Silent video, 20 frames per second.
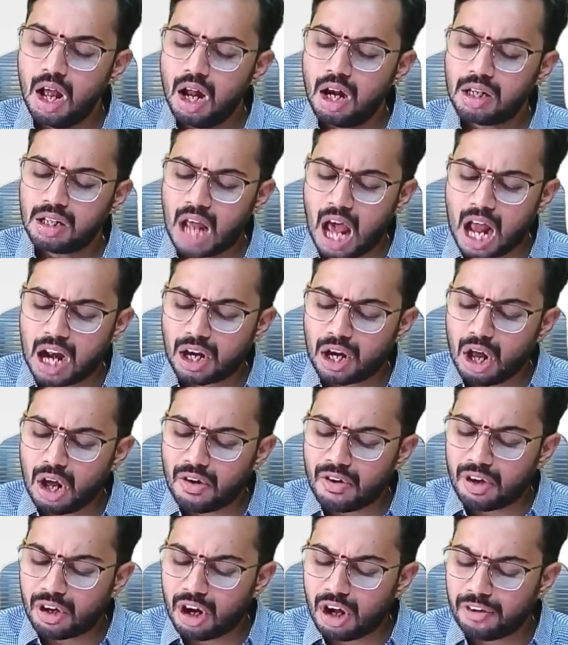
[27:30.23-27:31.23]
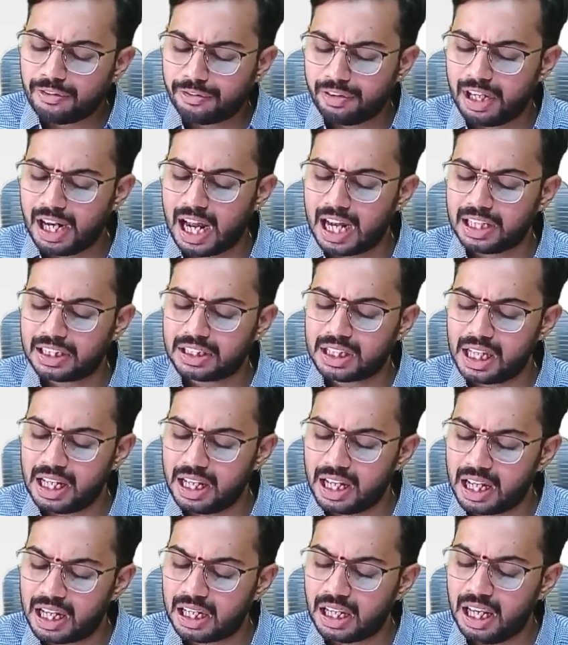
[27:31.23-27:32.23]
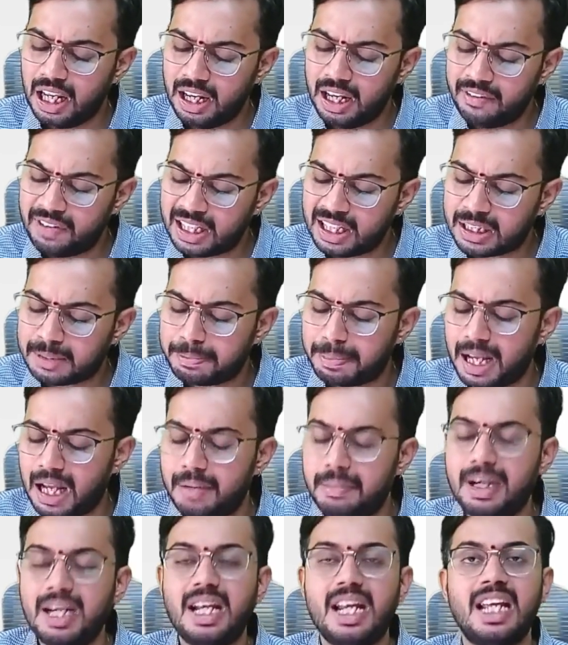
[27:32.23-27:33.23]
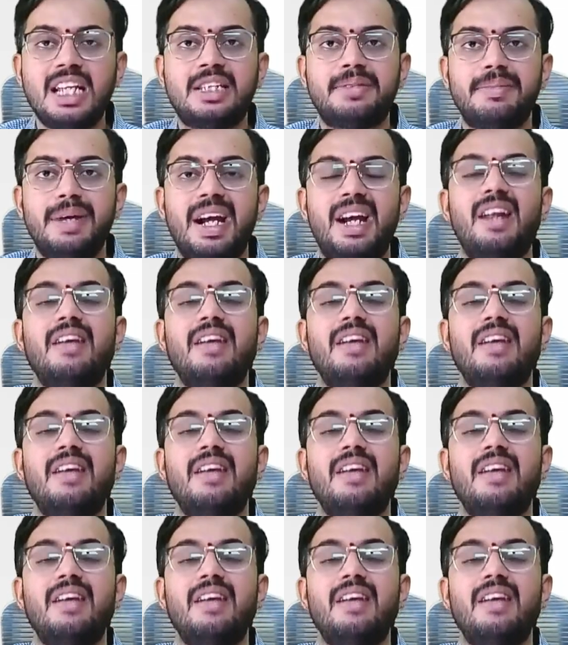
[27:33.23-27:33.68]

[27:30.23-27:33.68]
Turnover of financial year in which payment is made.